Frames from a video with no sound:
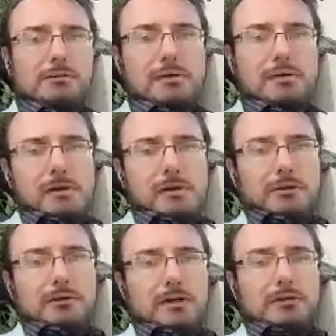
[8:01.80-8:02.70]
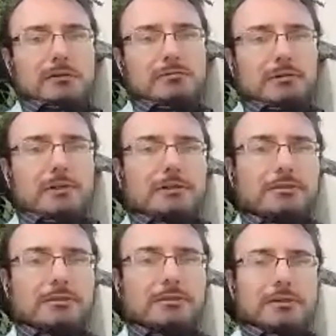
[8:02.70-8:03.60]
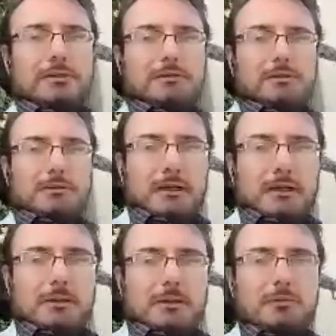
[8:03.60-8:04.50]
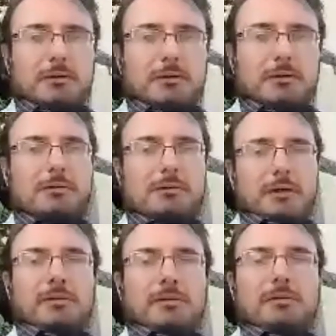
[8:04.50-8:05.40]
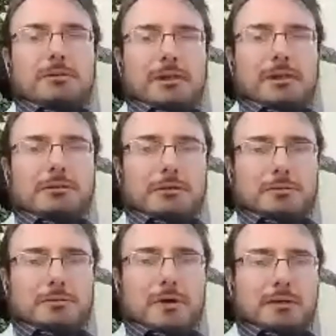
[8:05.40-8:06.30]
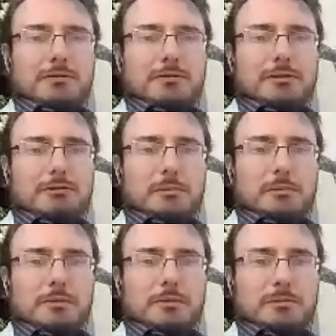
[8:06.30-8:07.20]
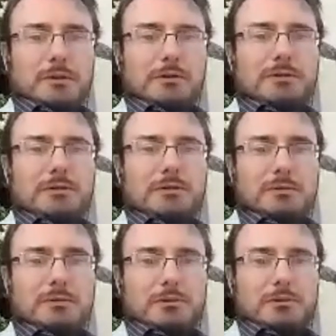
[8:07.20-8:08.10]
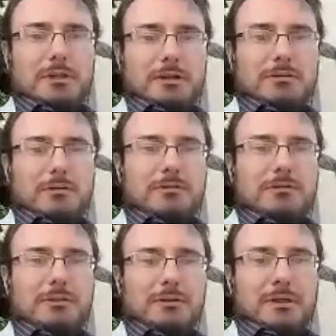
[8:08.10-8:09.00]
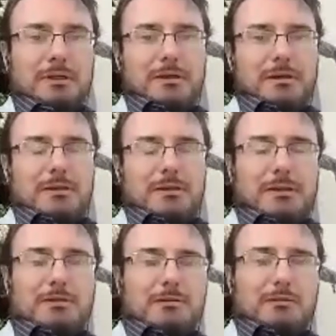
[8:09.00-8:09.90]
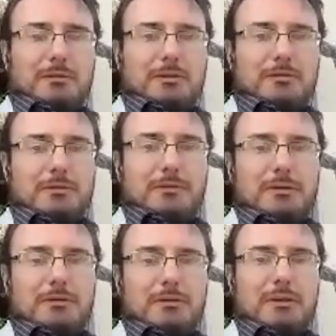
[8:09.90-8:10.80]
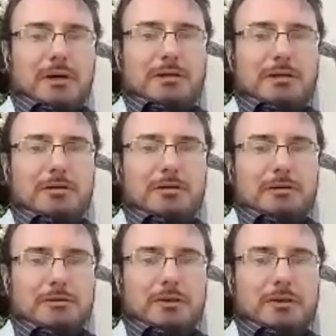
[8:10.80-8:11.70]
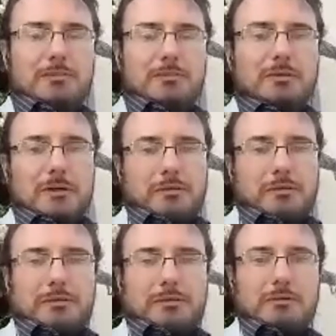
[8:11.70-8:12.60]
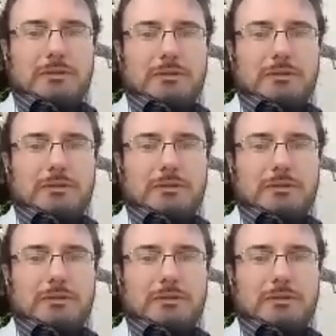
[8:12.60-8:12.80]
you had the phrase uh, Somali protectorate, which again goes back to the responsibility to protect doctrine. And then there's the, the idea of a commonwealth. So